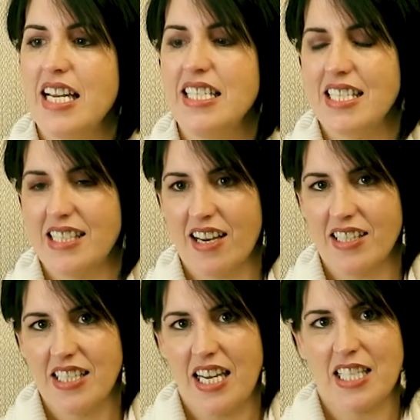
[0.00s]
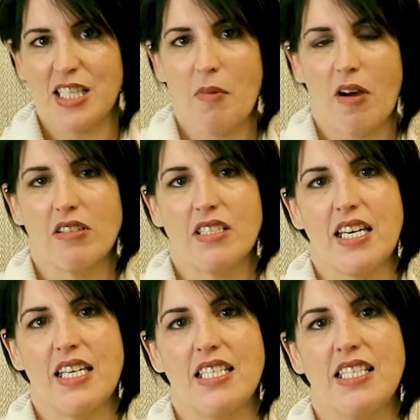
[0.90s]
dentist that I see at Smiles
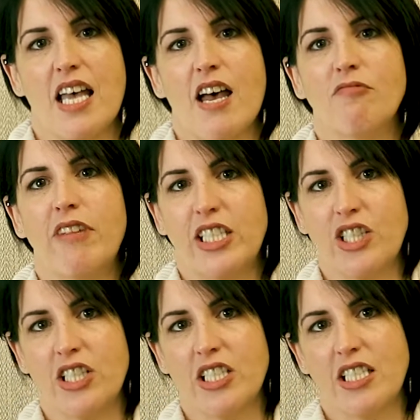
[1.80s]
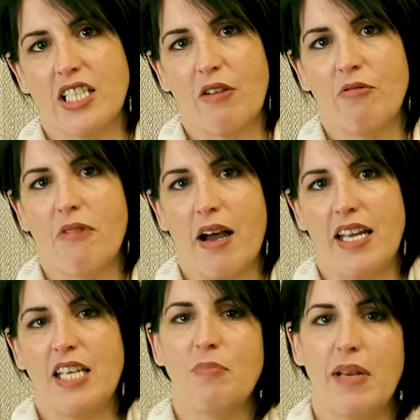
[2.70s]
is Richard, so
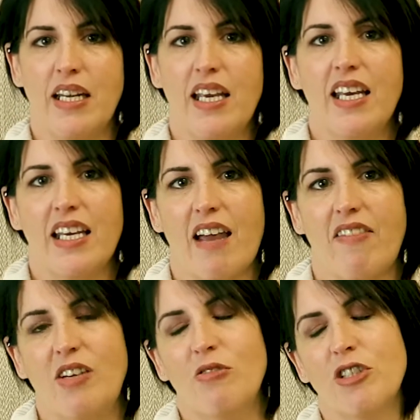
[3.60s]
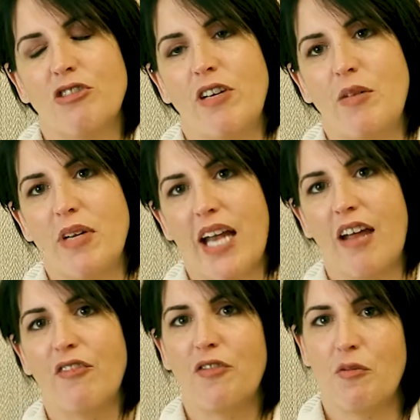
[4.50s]
he's been carrying all the treatment
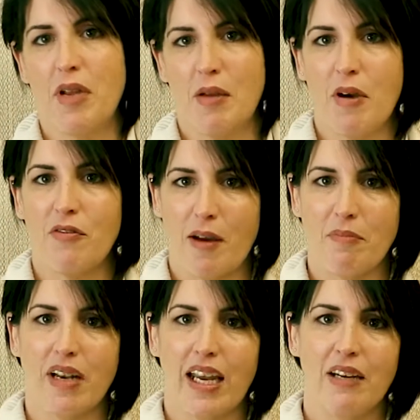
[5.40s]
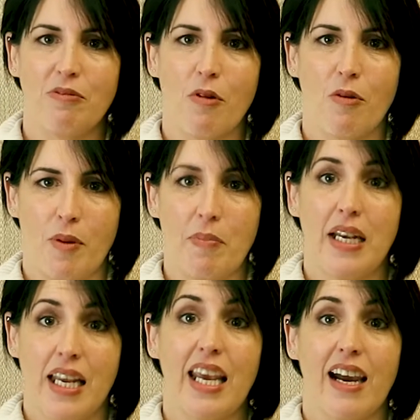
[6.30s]
out for me and my family while we've
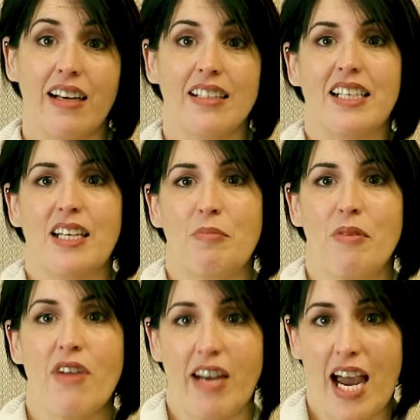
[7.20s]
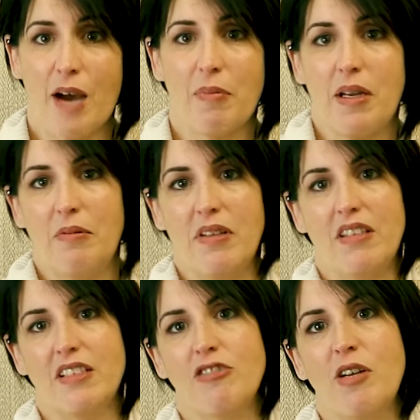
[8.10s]
been here. I've been very happy
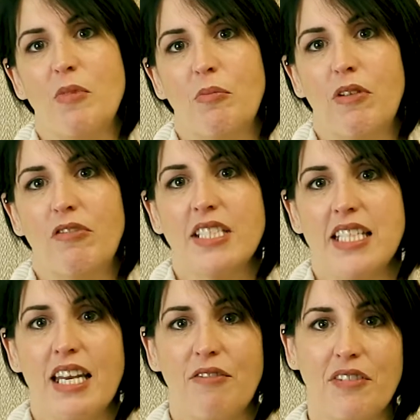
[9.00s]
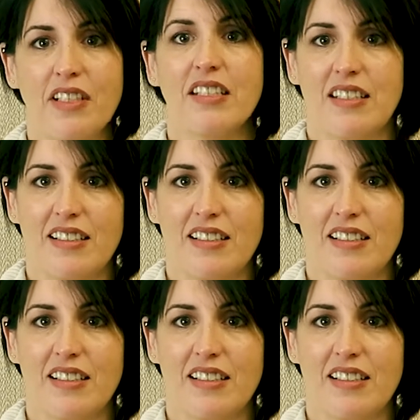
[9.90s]
with the treatment we've received.